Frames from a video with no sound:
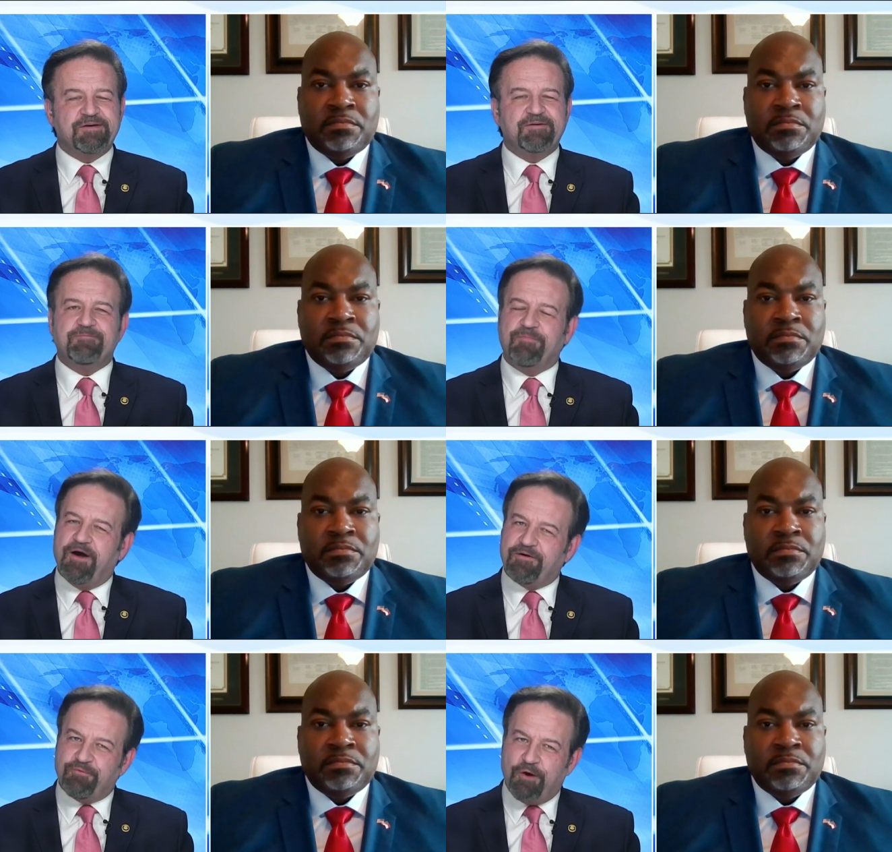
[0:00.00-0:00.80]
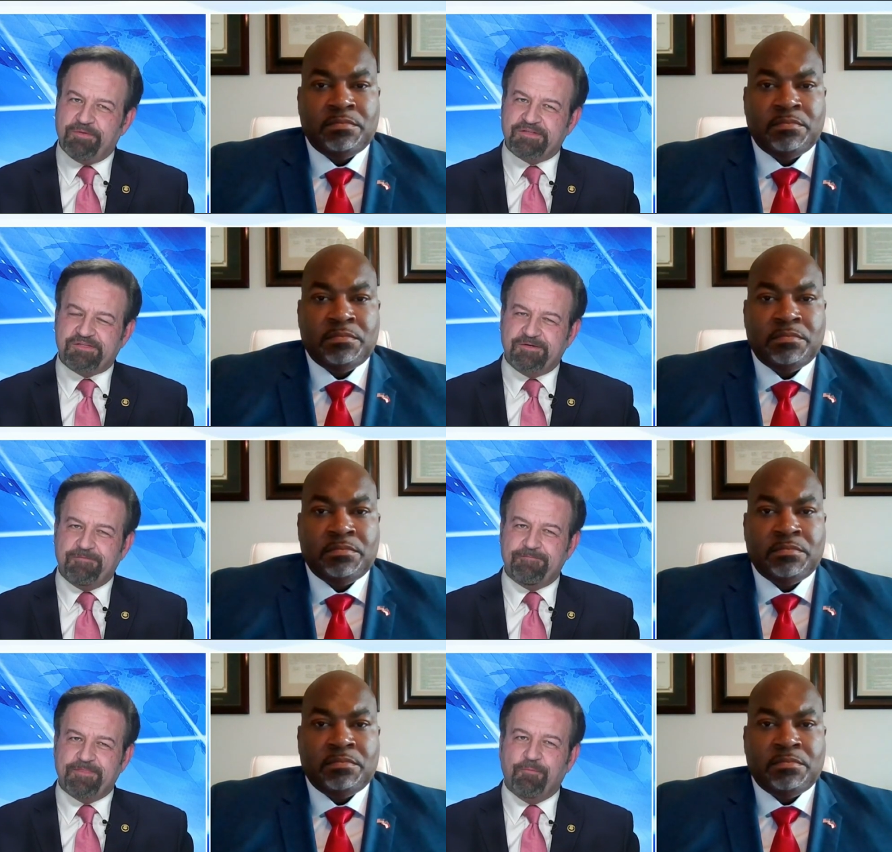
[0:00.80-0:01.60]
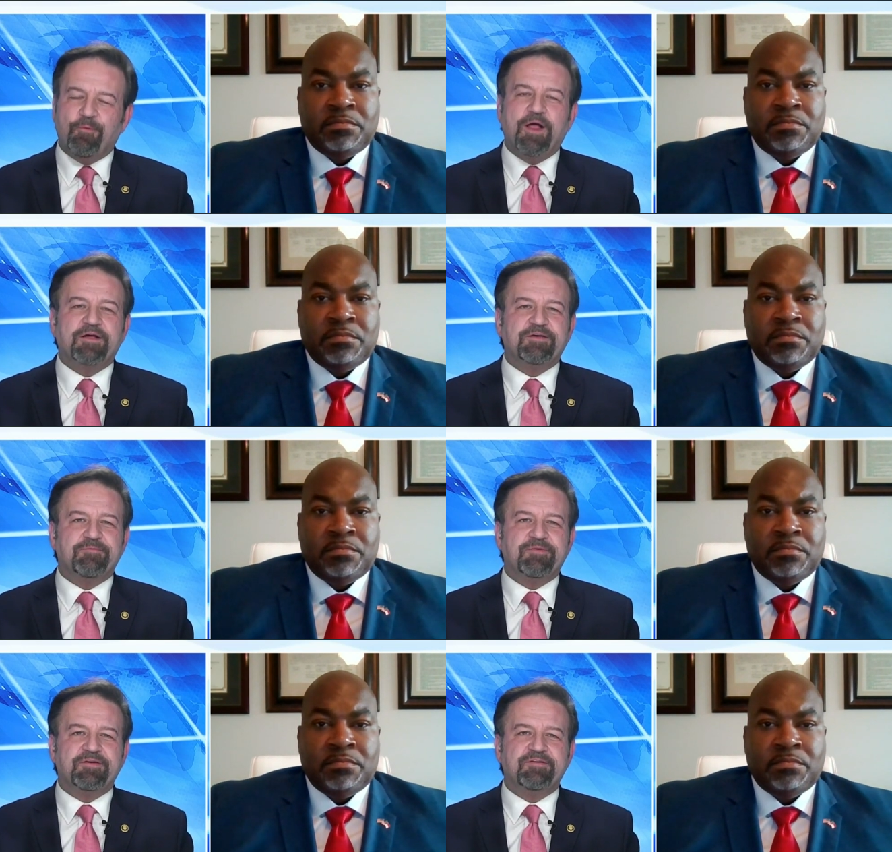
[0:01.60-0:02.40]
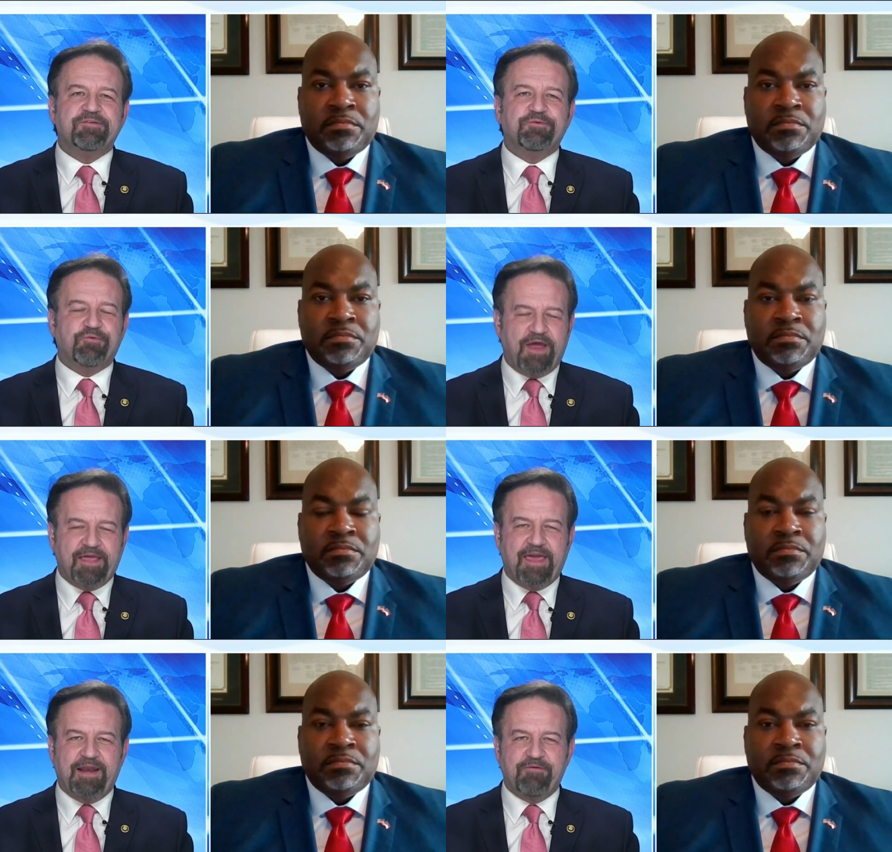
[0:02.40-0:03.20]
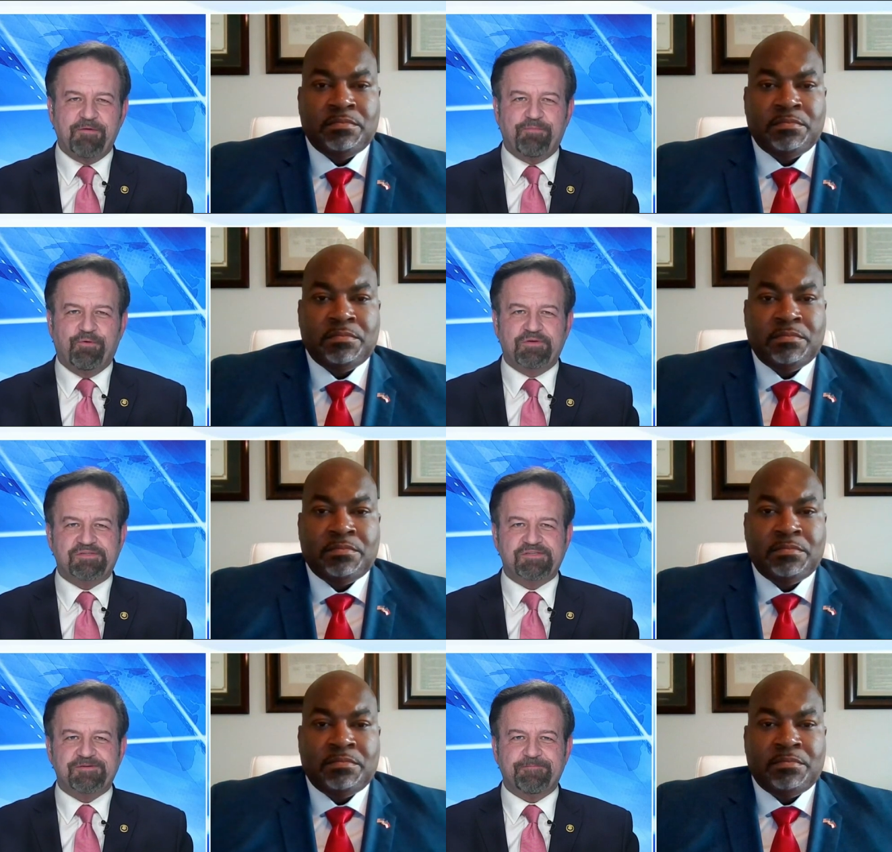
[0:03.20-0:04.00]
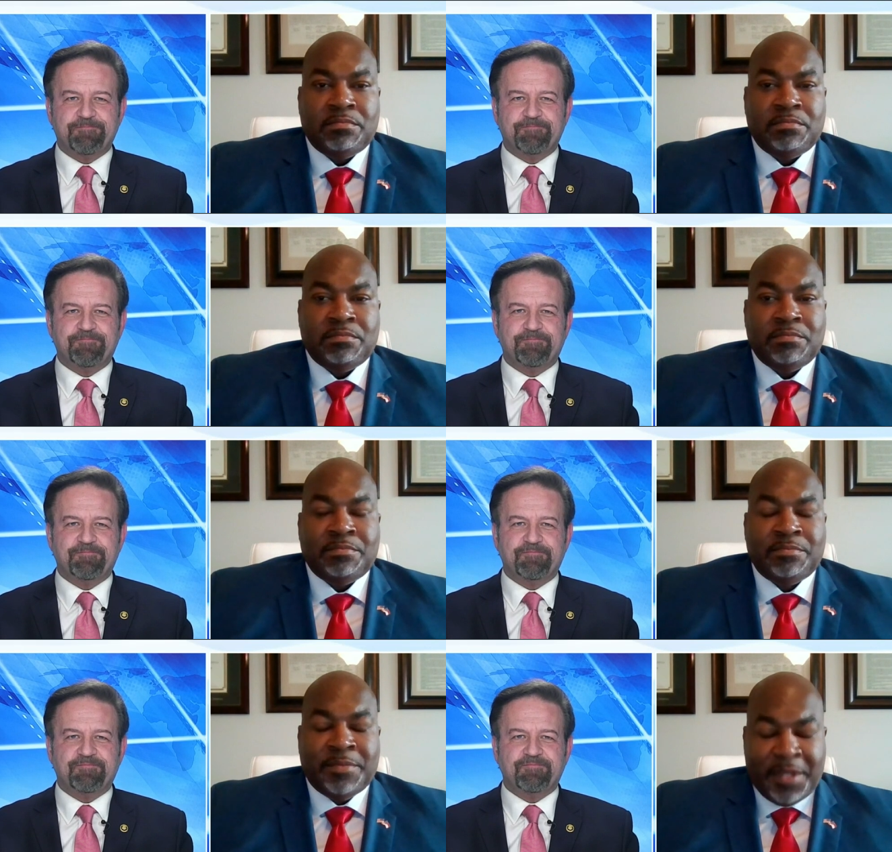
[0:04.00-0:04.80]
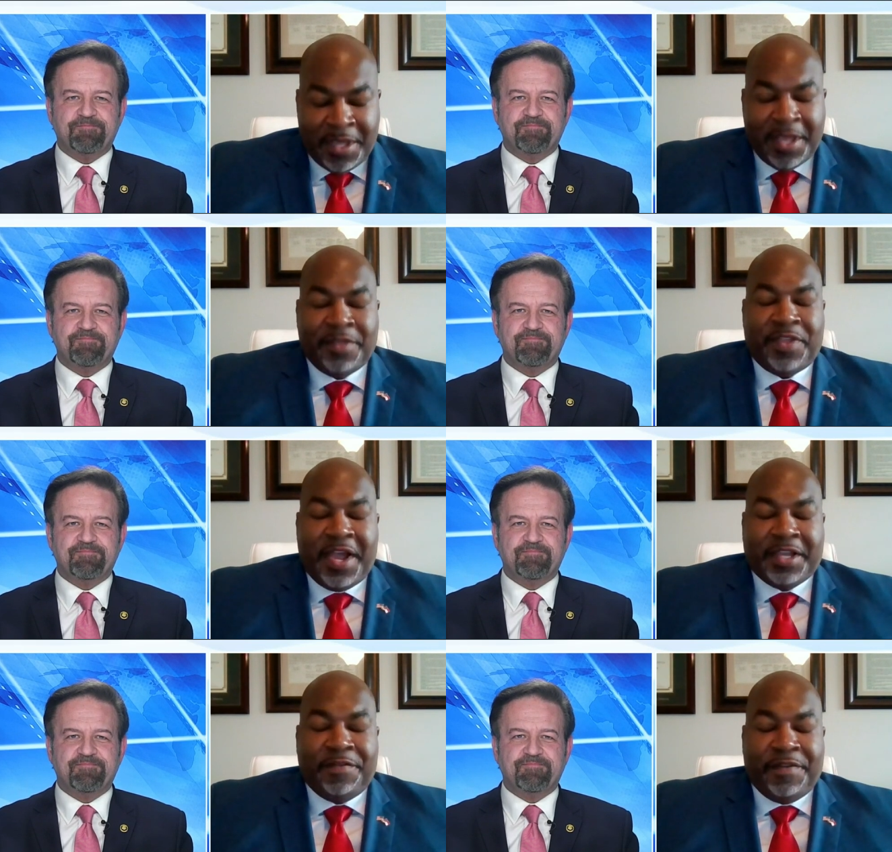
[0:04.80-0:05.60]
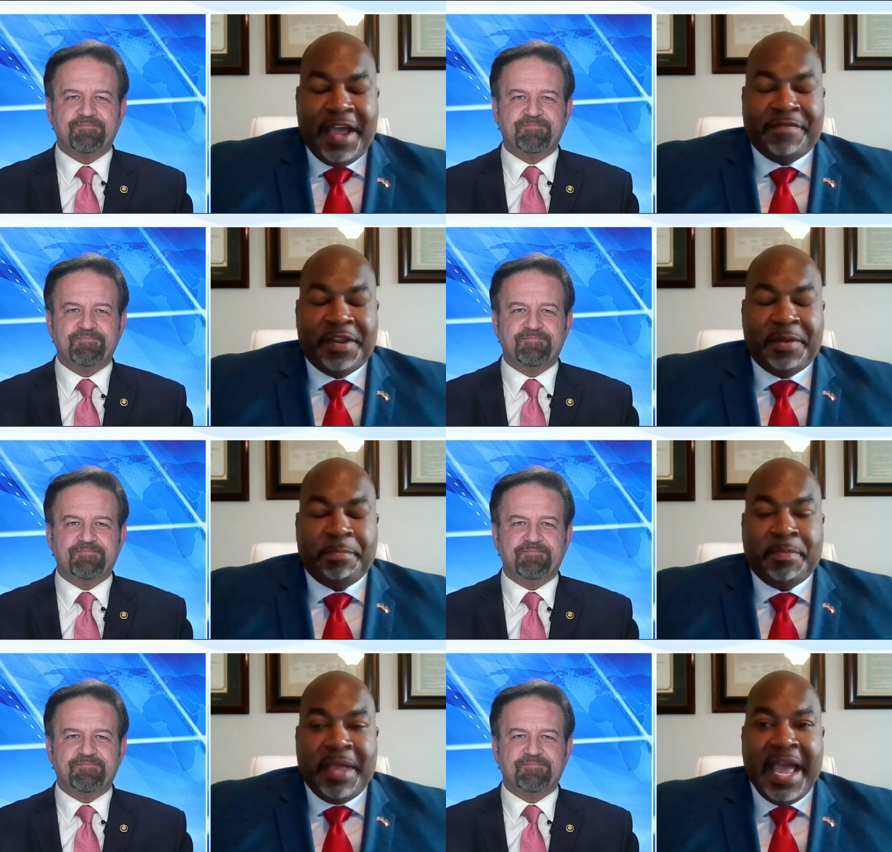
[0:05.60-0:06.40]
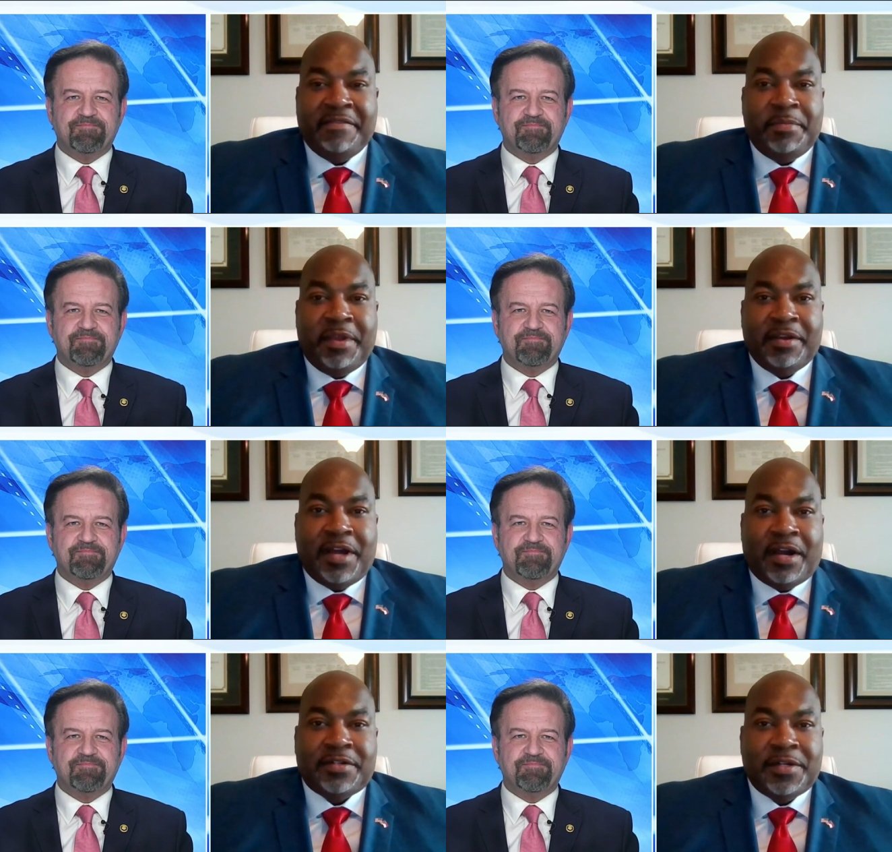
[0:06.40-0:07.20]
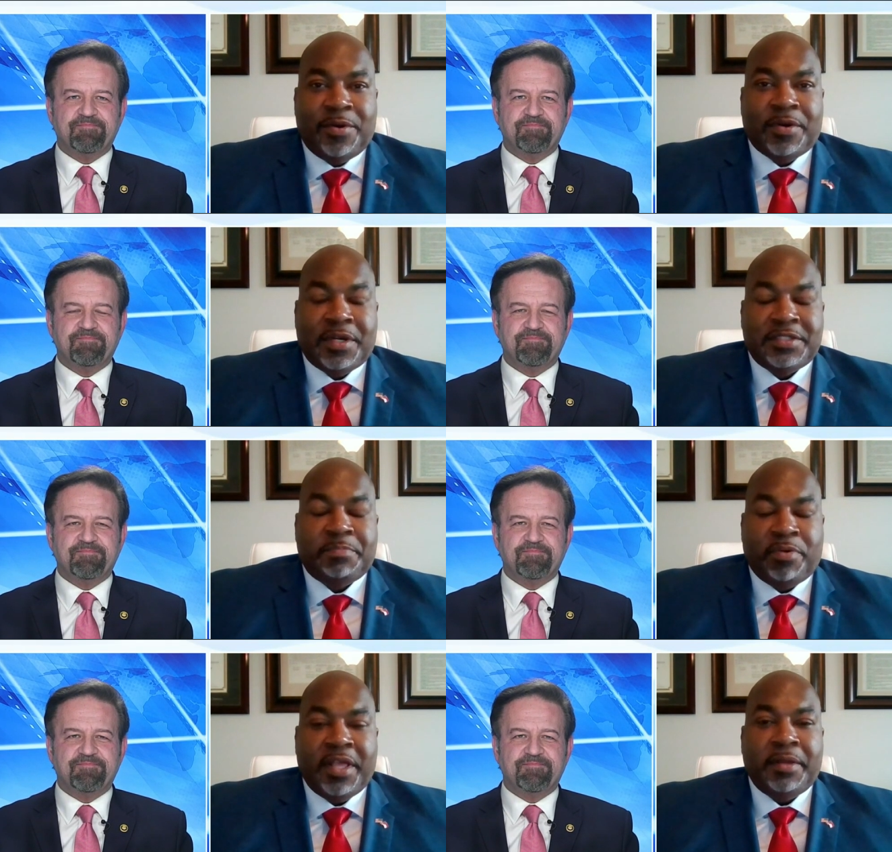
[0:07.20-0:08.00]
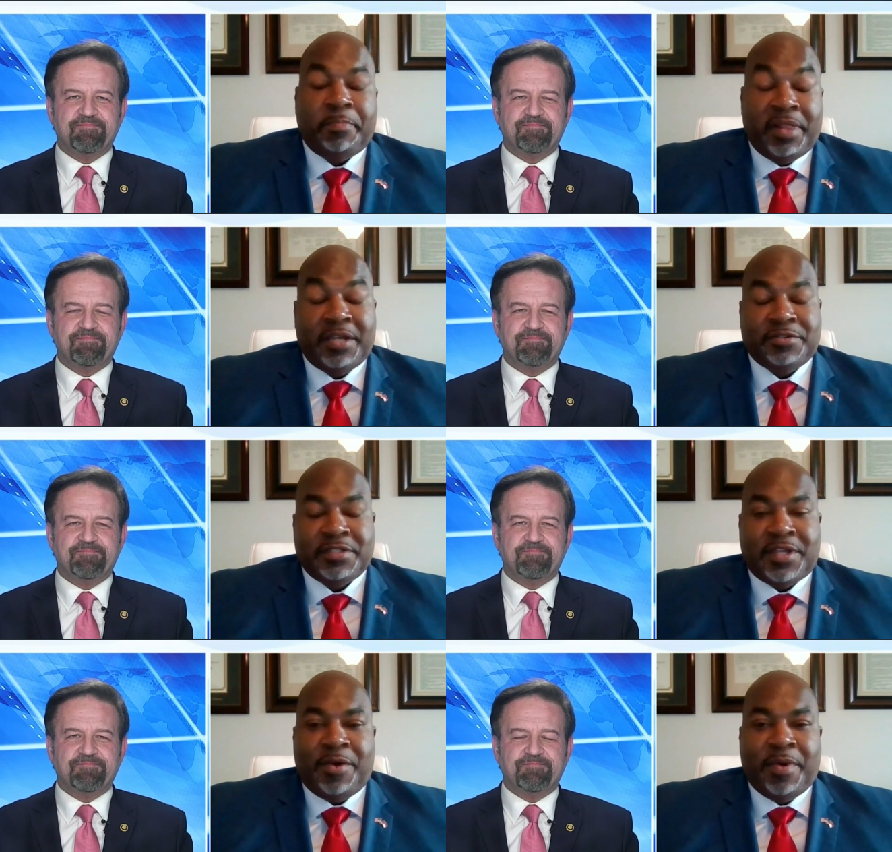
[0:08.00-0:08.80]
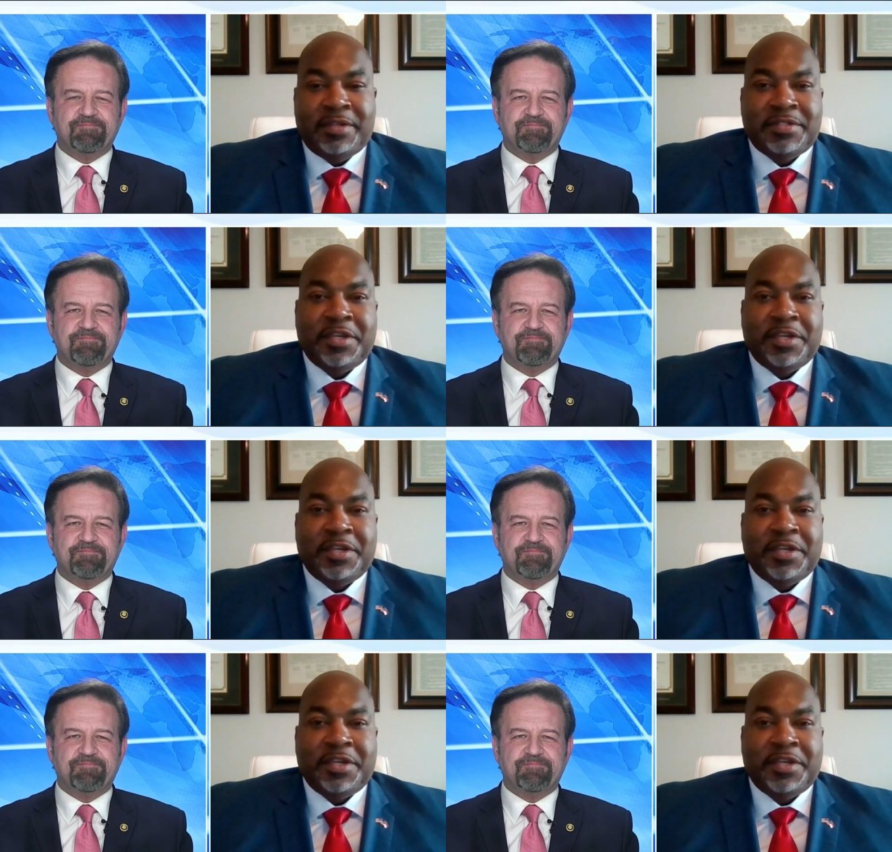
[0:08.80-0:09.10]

Speaker 1: Mark Robinson, welcome to Greg Kelly Reports.
Speaker 2: Thank you for having him, having me here, Dr. Gorka. It's a pleasure as always.